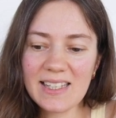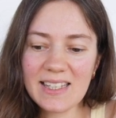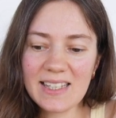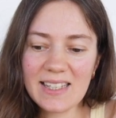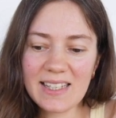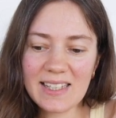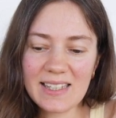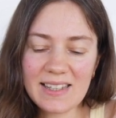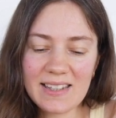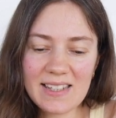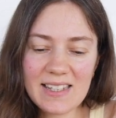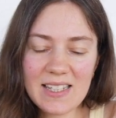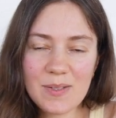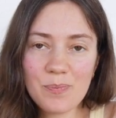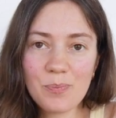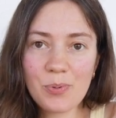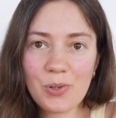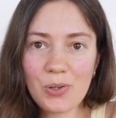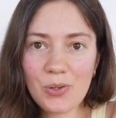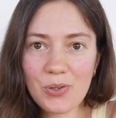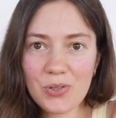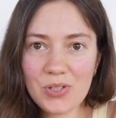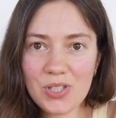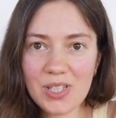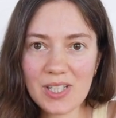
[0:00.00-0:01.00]
in this
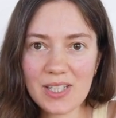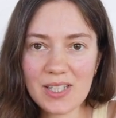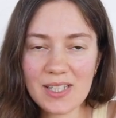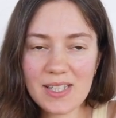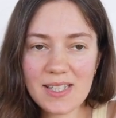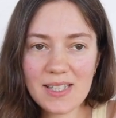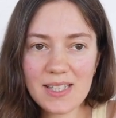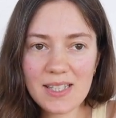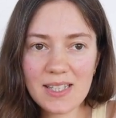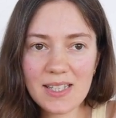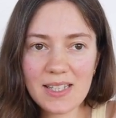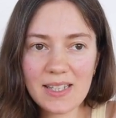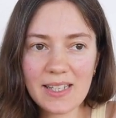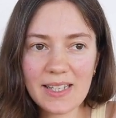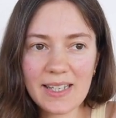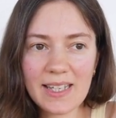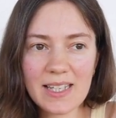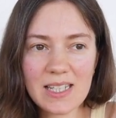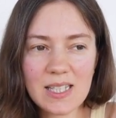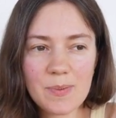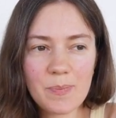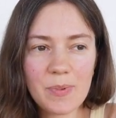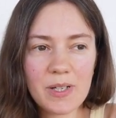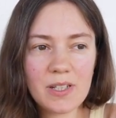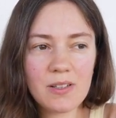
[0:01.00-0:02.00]
process, they
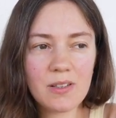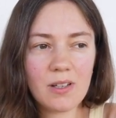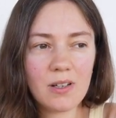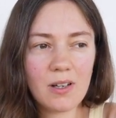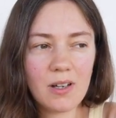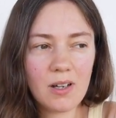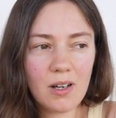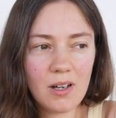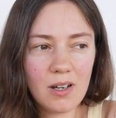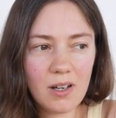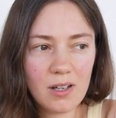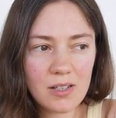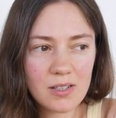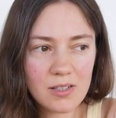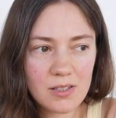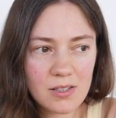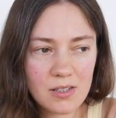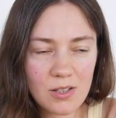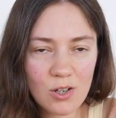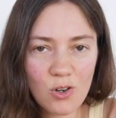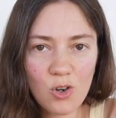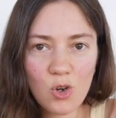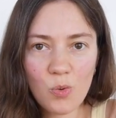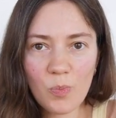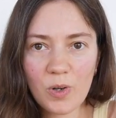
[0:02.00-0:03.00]
can spend
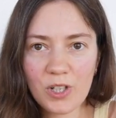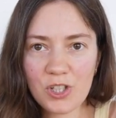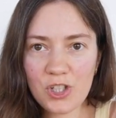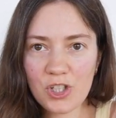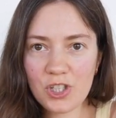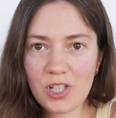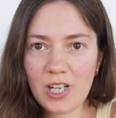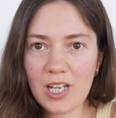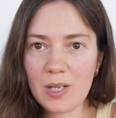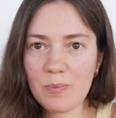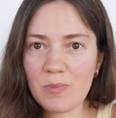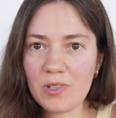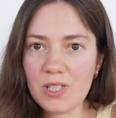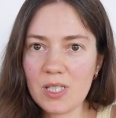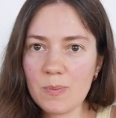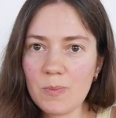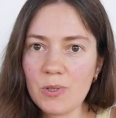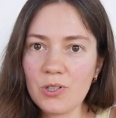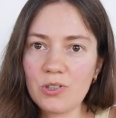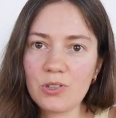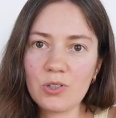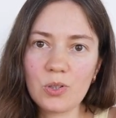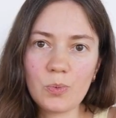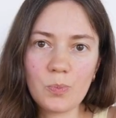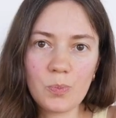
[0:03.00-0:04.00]
so much time in
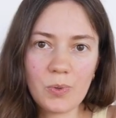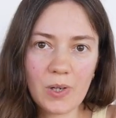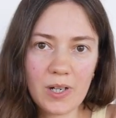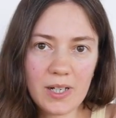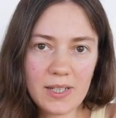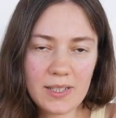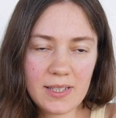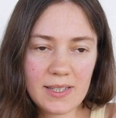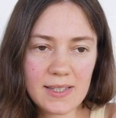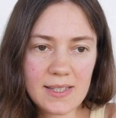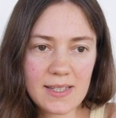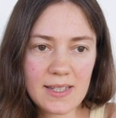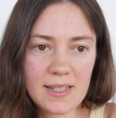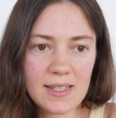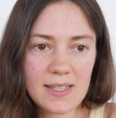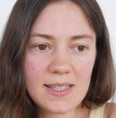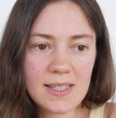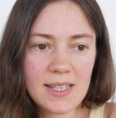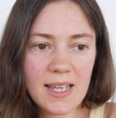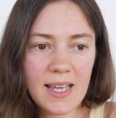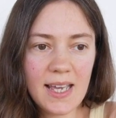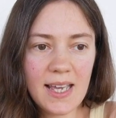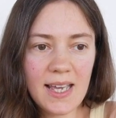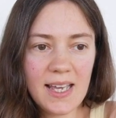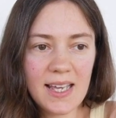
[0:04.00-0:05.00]
spiritual
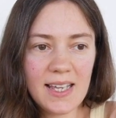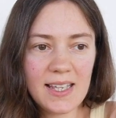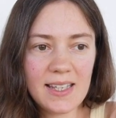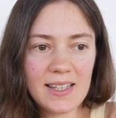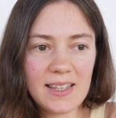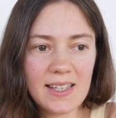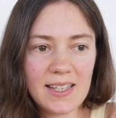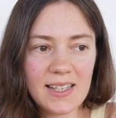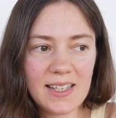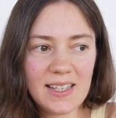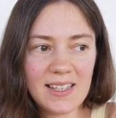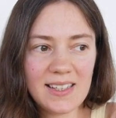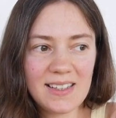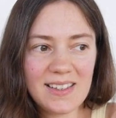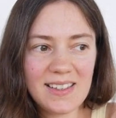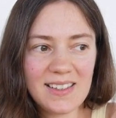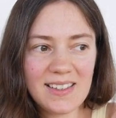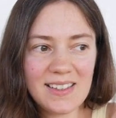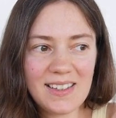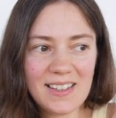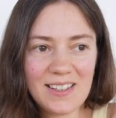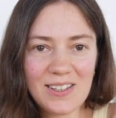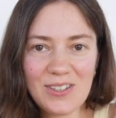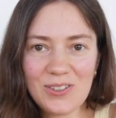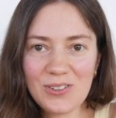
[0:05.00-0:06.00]
practices that
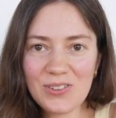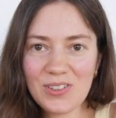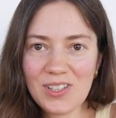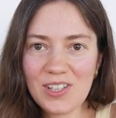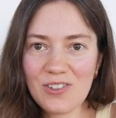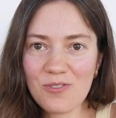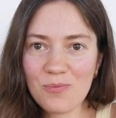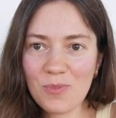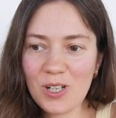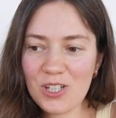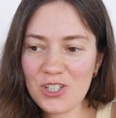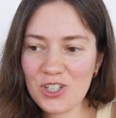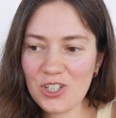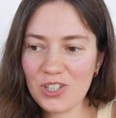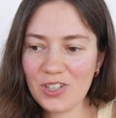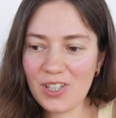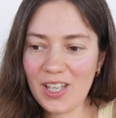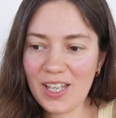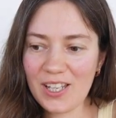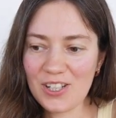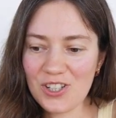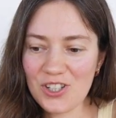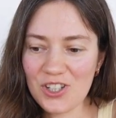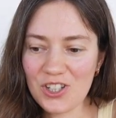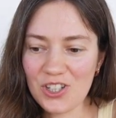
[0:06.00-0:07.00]
they don't give much
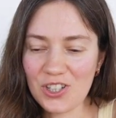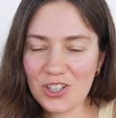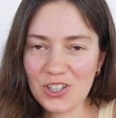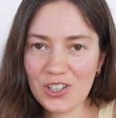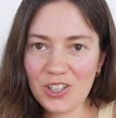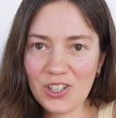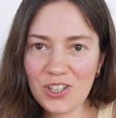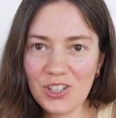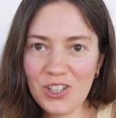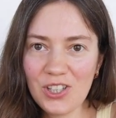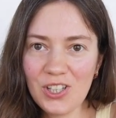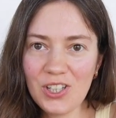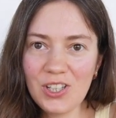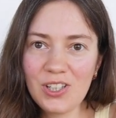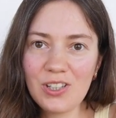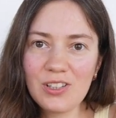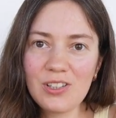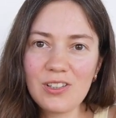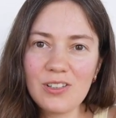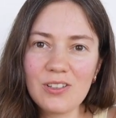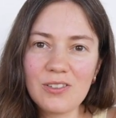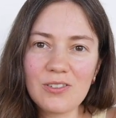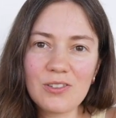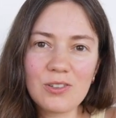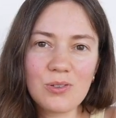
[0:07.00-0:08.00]
attention
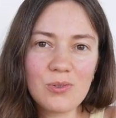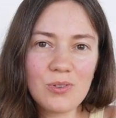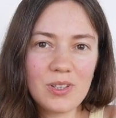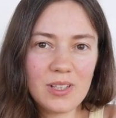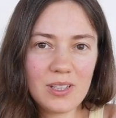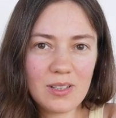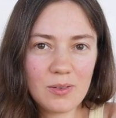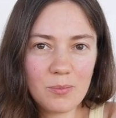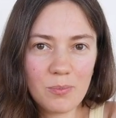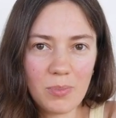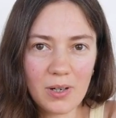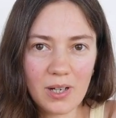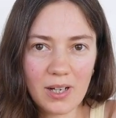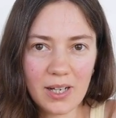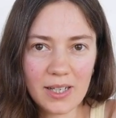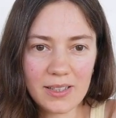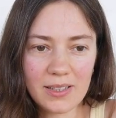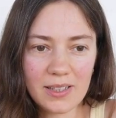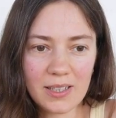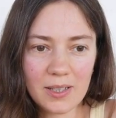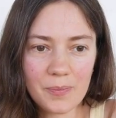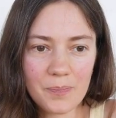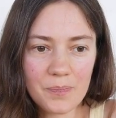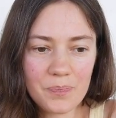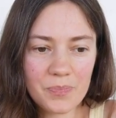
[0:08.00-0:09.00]
to their
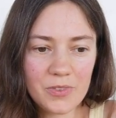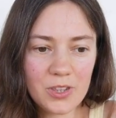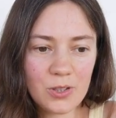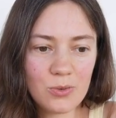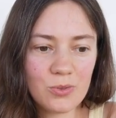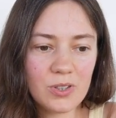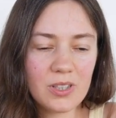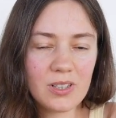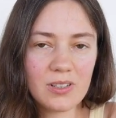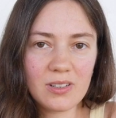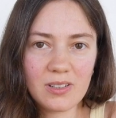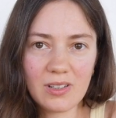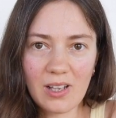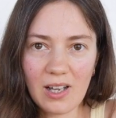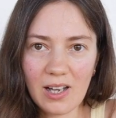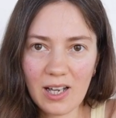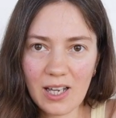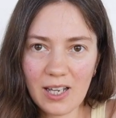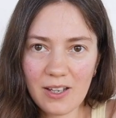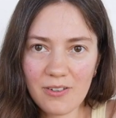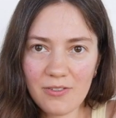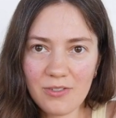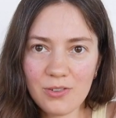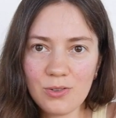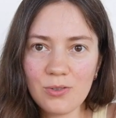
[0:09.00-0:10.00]
body, to their
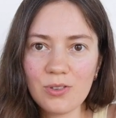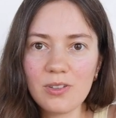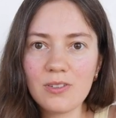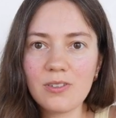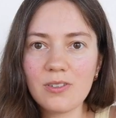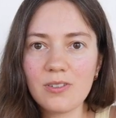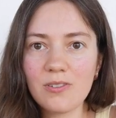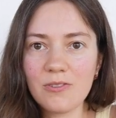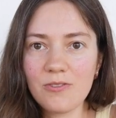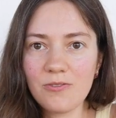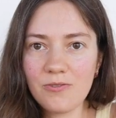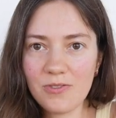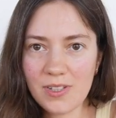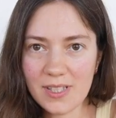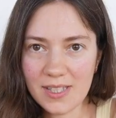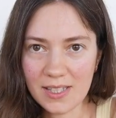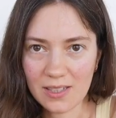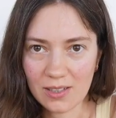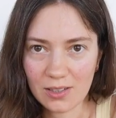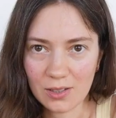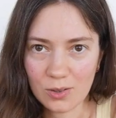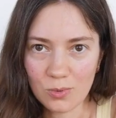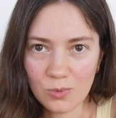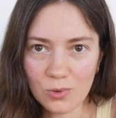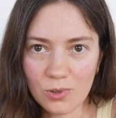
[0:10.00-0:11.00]
life, to the
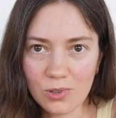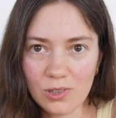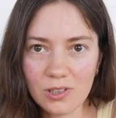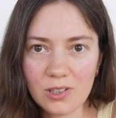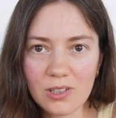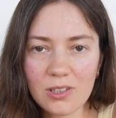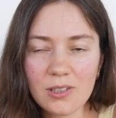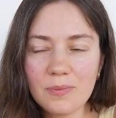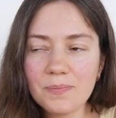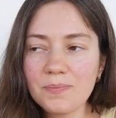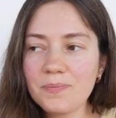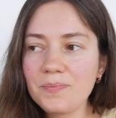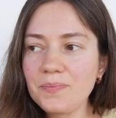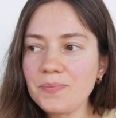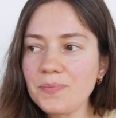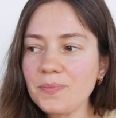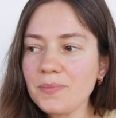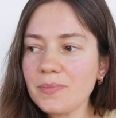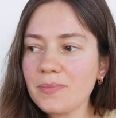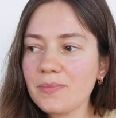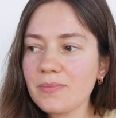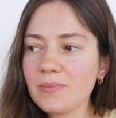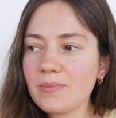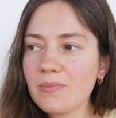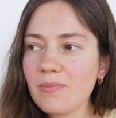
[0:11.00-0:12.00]
physical world,
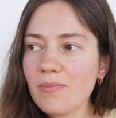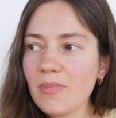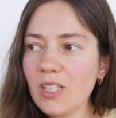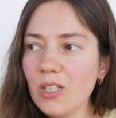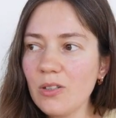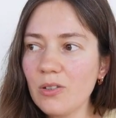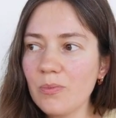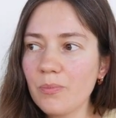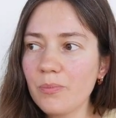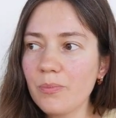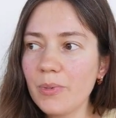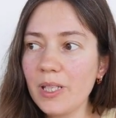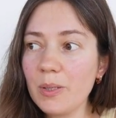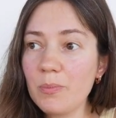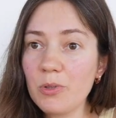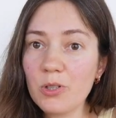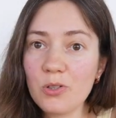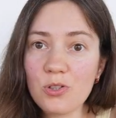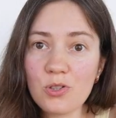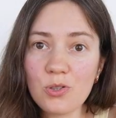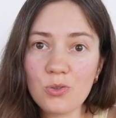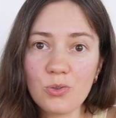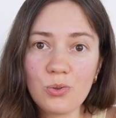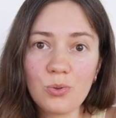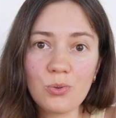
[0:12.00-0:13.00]
maybe
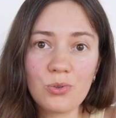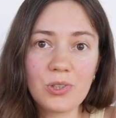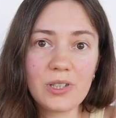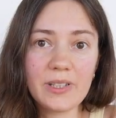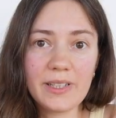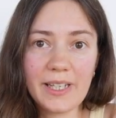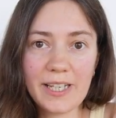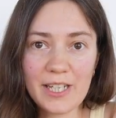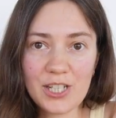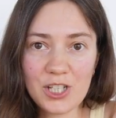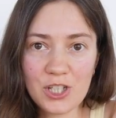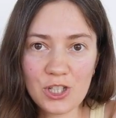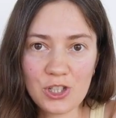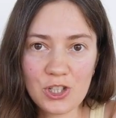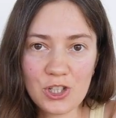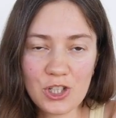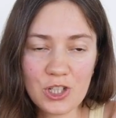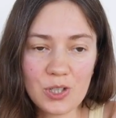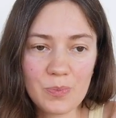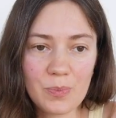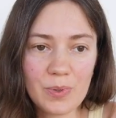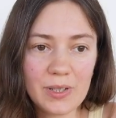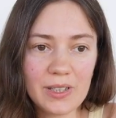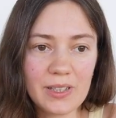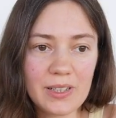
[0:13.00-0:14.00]
also to
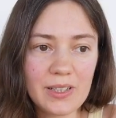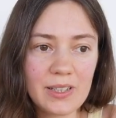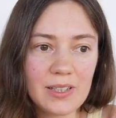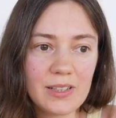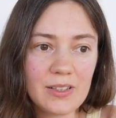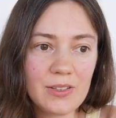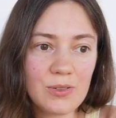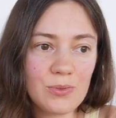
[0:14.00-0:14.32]
relationship and